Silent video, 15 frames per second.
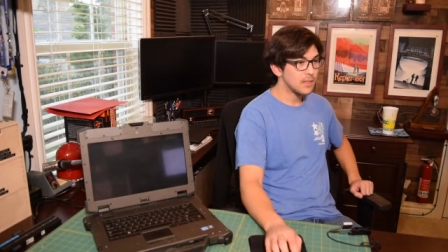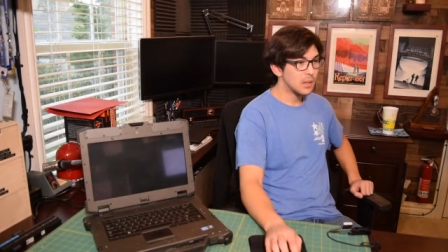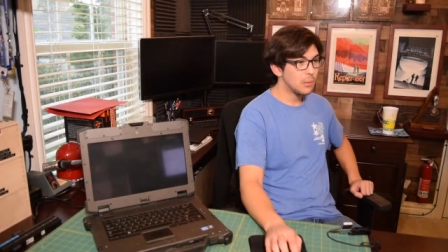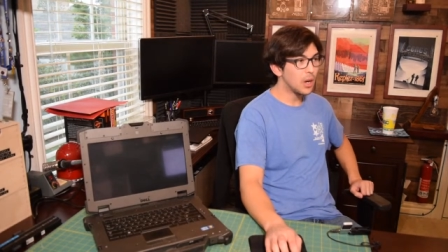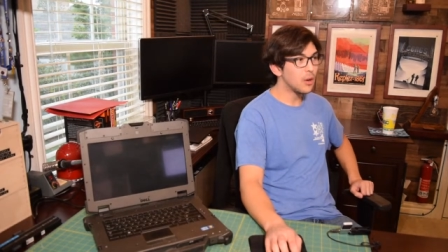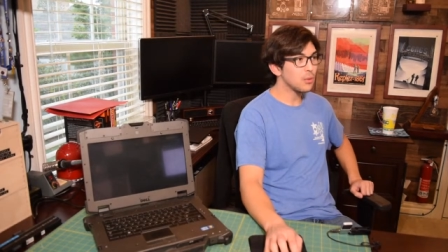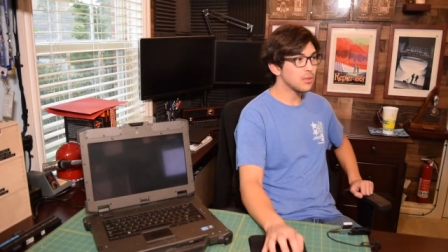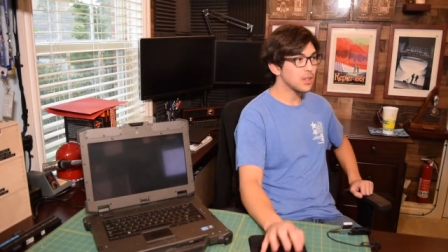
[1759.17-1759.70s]

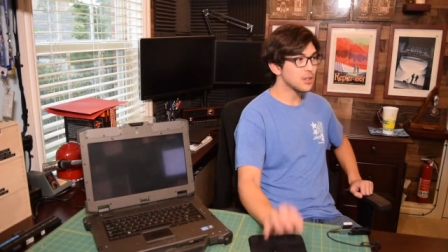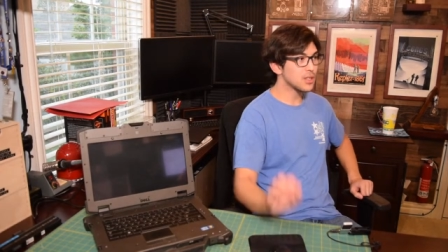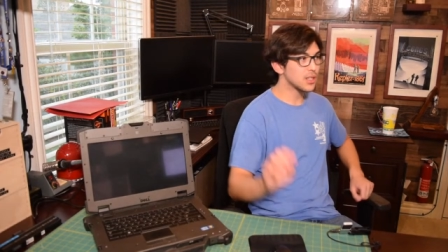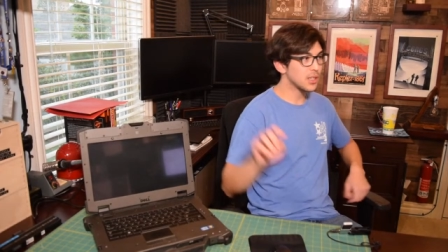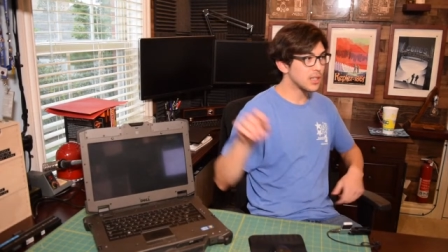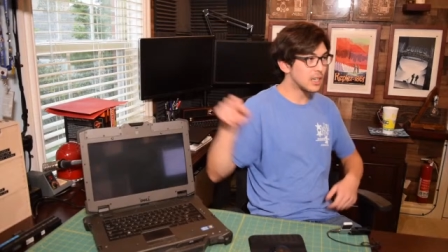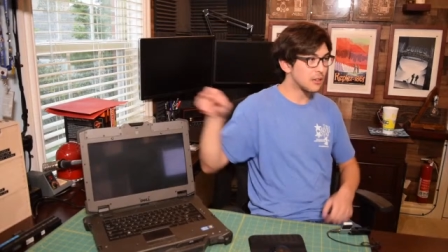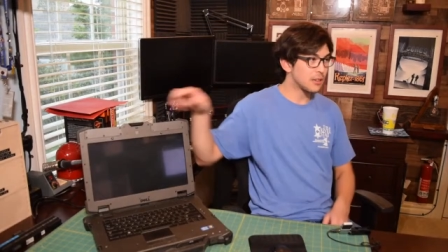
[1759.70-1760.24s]
Well, there's a
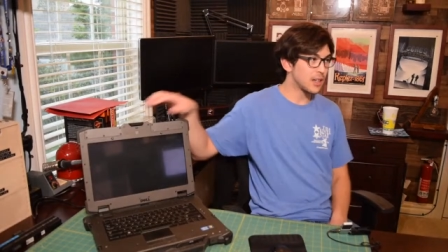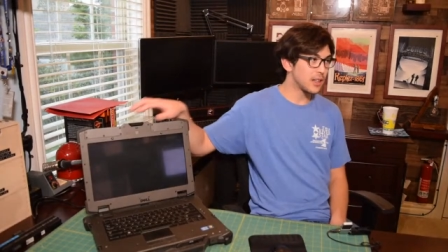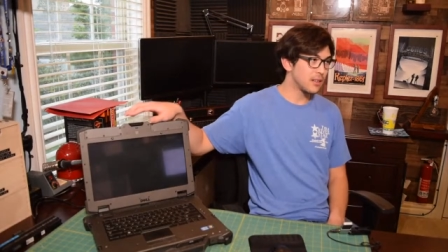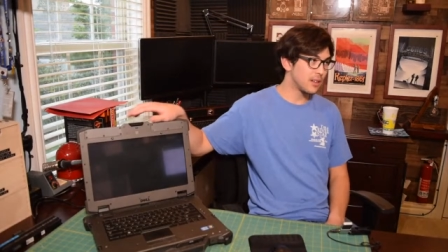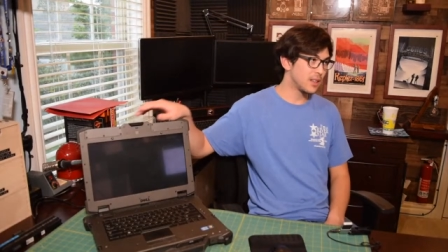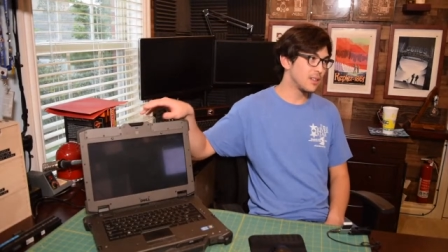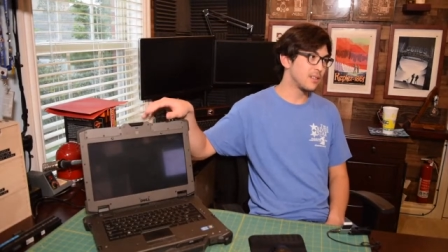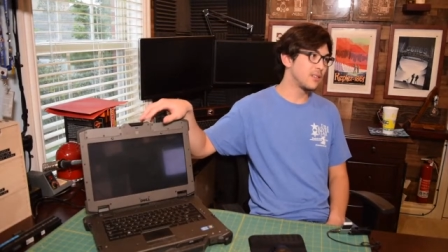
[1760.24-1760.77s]
cutout right,
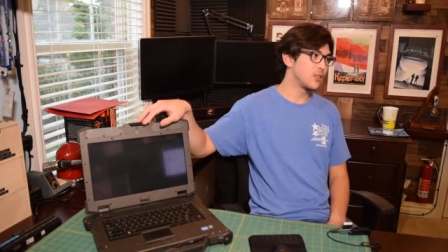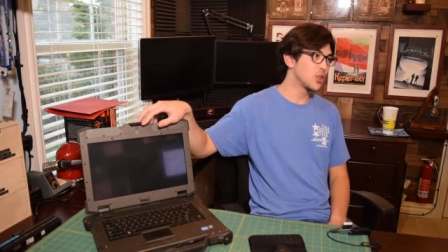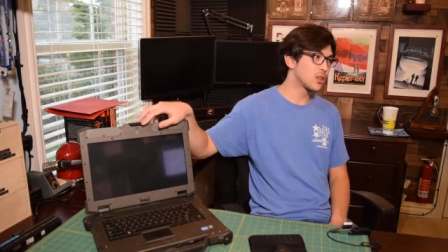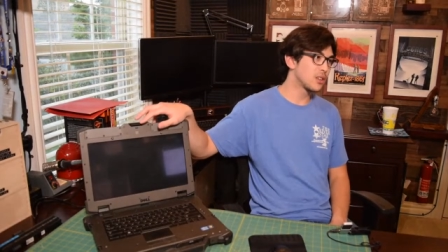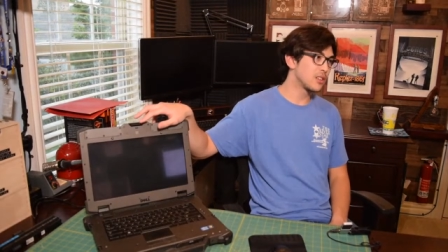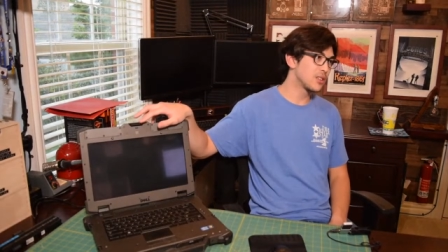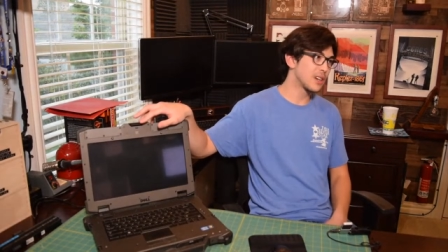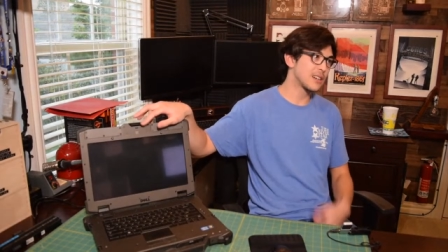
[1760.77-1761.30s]
and you
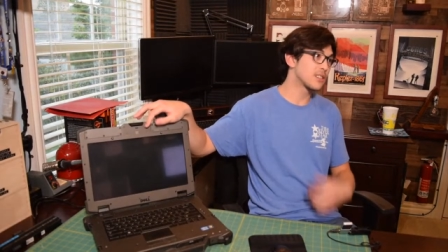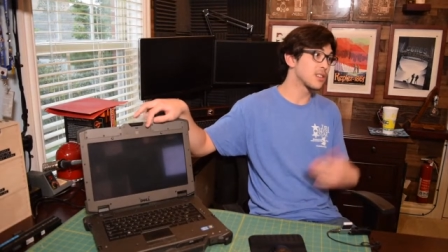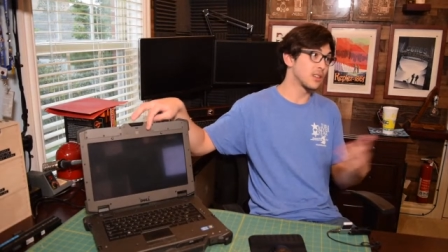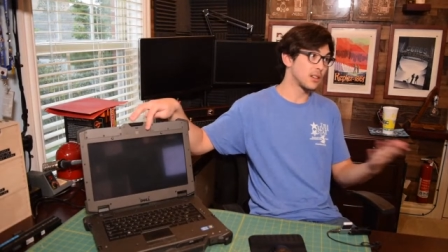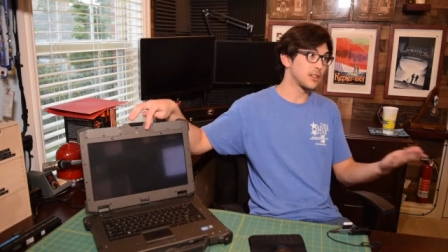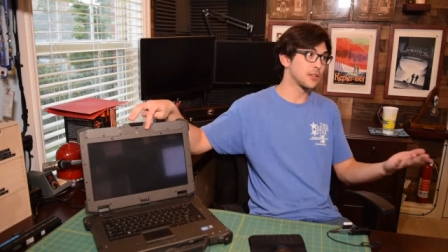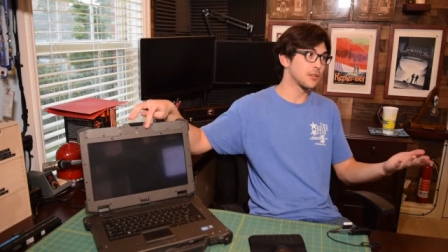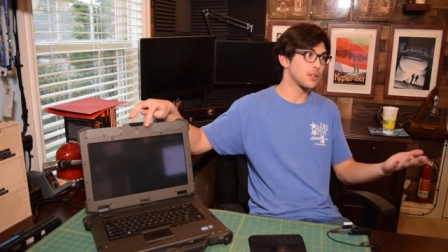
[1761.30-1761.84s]
you guys can
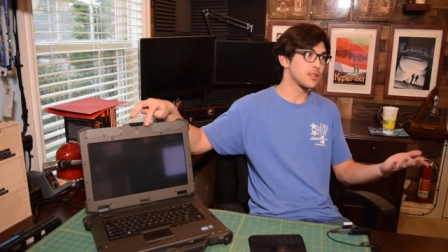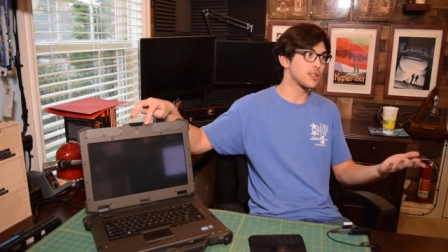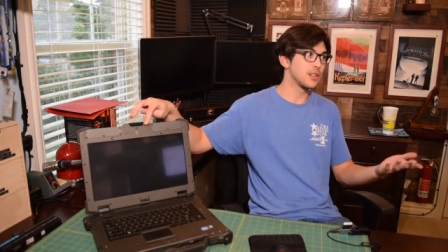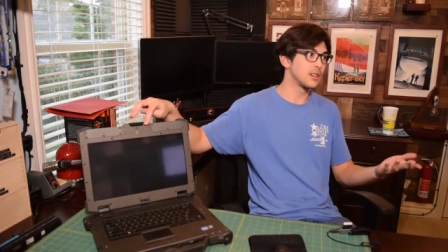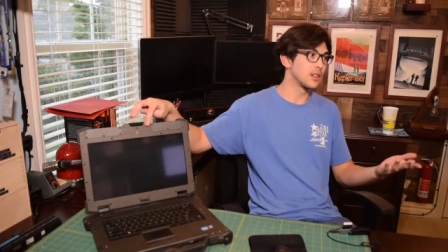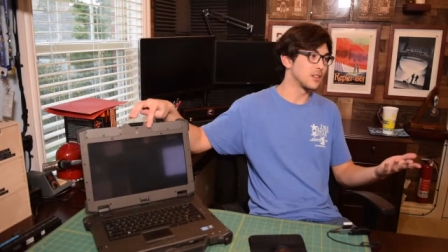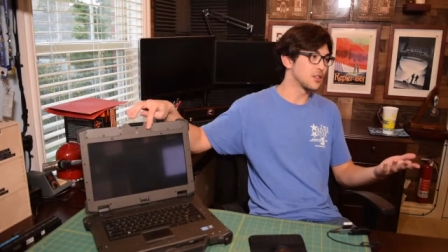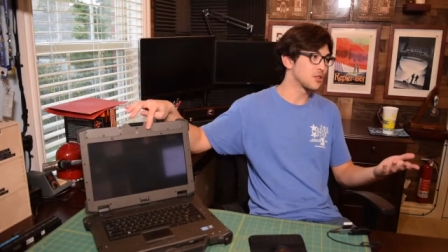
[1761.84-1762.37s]
clearly see
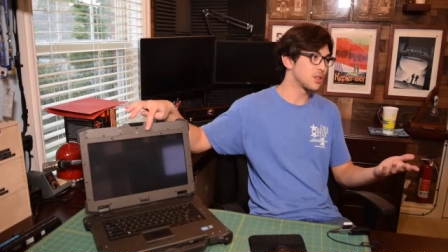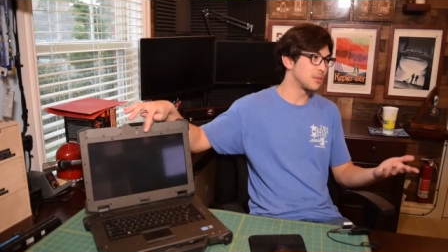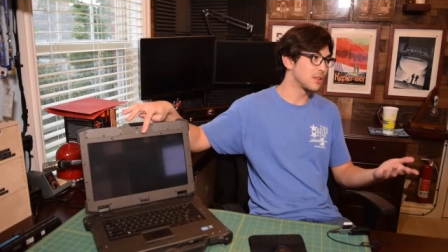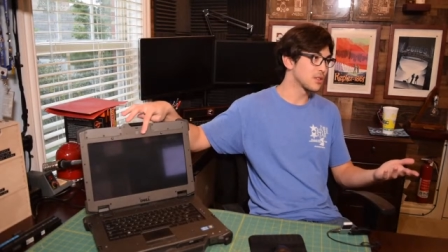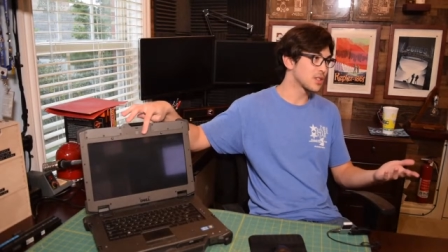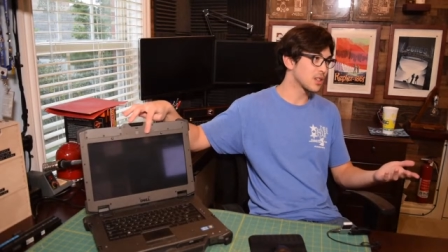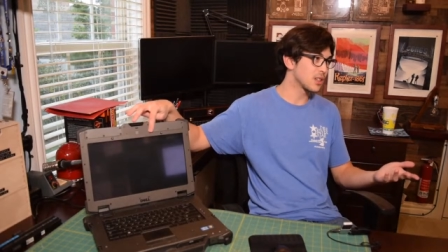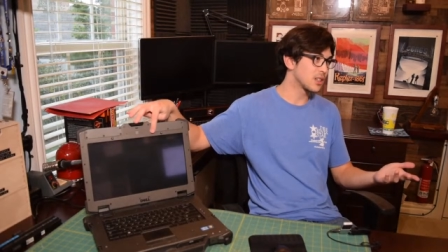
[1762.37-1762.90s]
it on the stream.
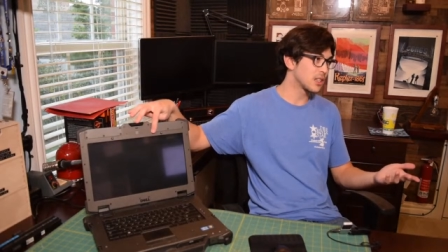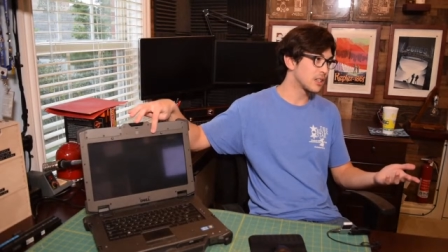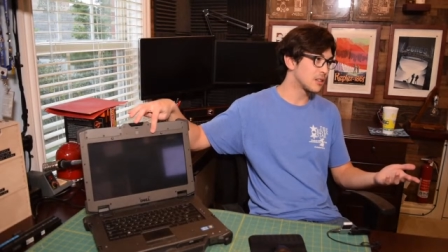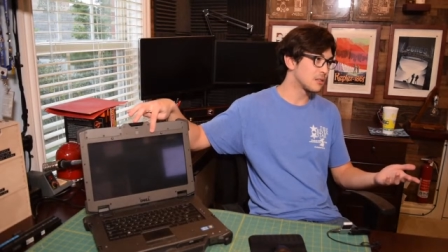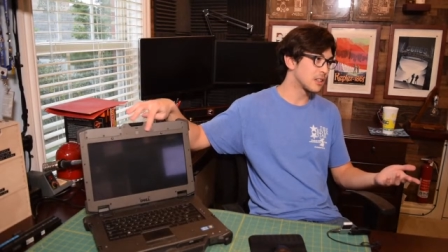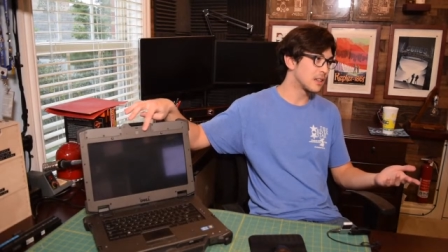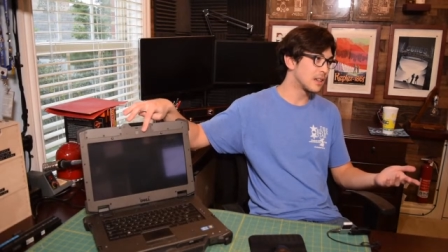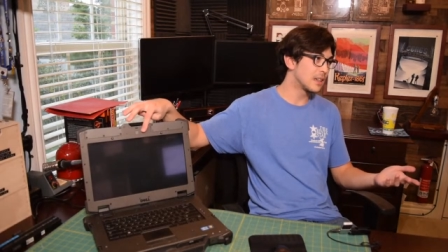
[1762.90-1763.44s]
There's a
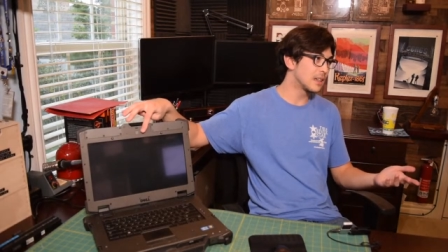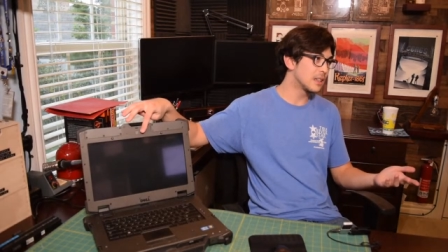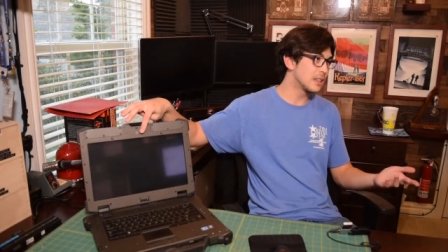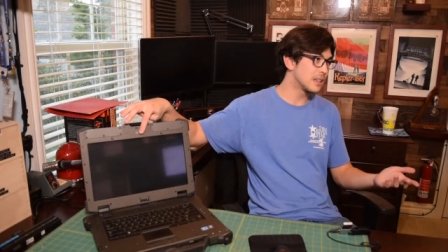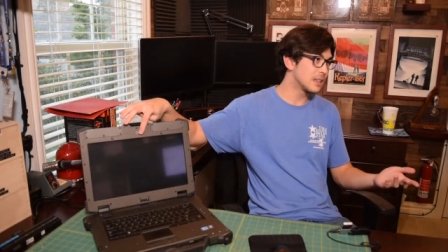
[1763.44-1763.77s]
cutout right. Uh,